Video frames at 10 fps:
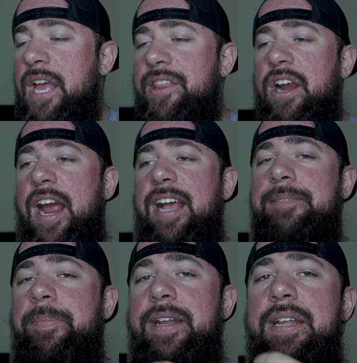There
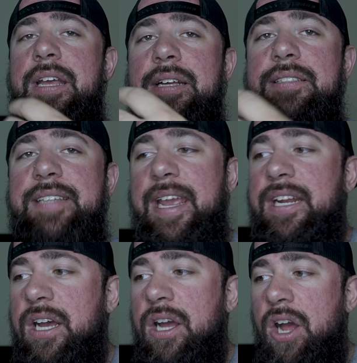has been
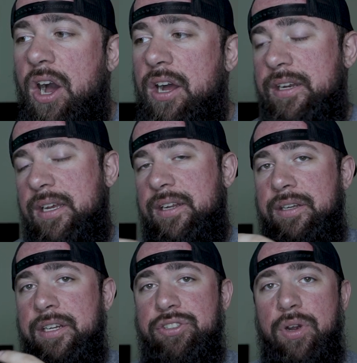data on
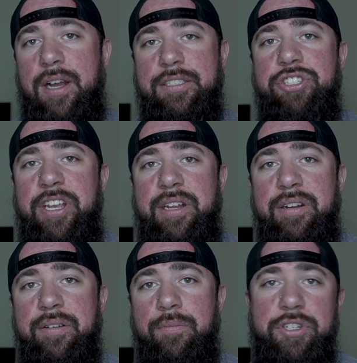
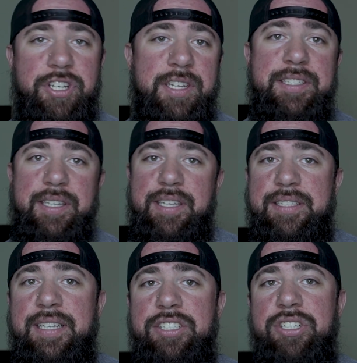nitrosigine, which is the
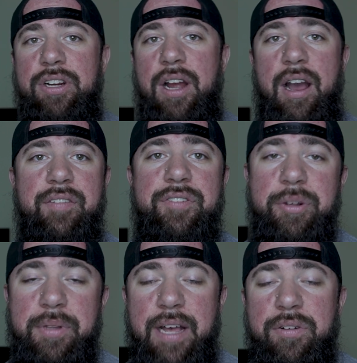sister of
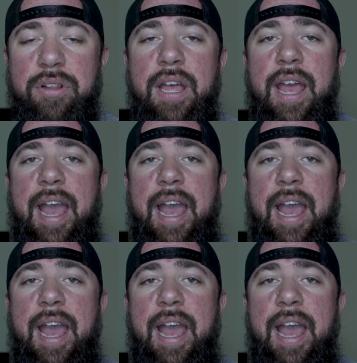new level,